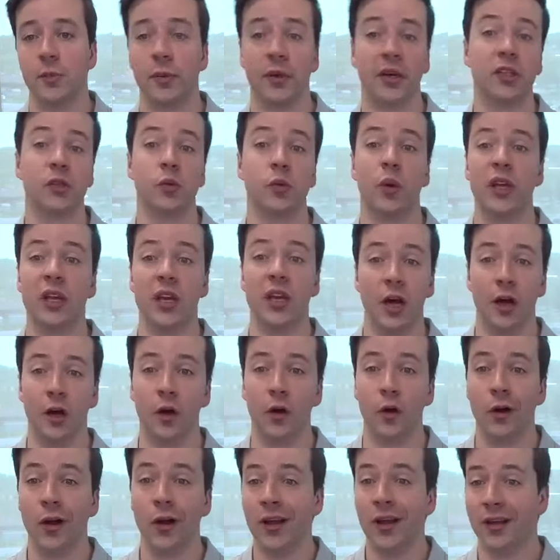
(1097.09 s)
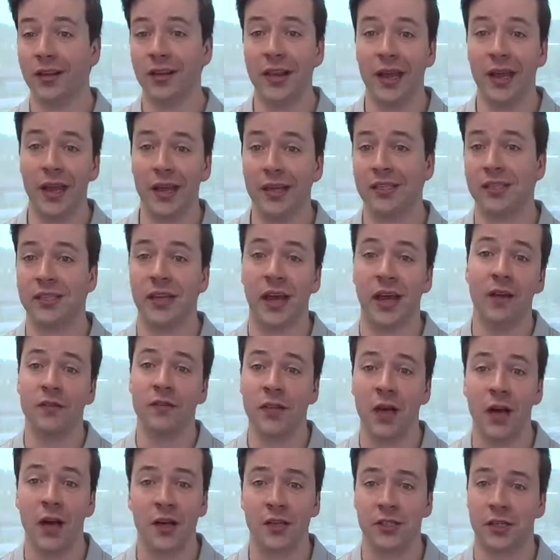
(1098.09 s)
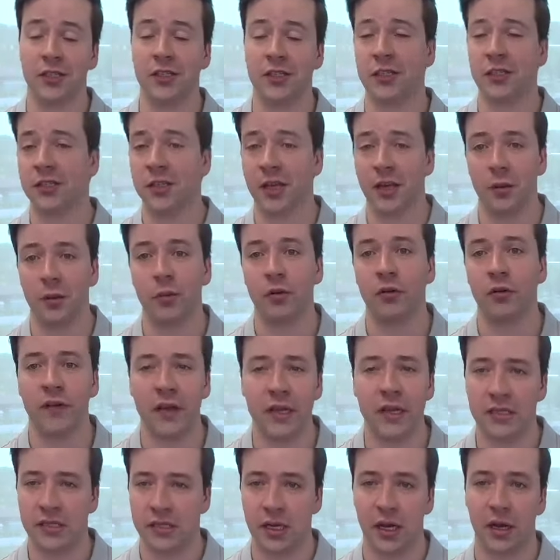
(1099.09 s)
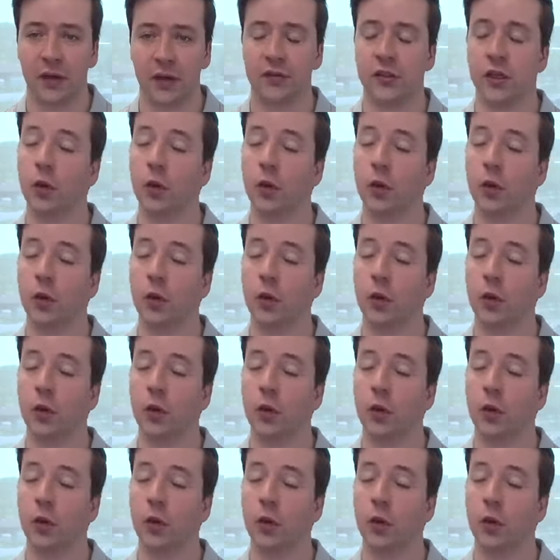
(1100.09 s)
because we know that it saves us, because it's going to prevent stuff.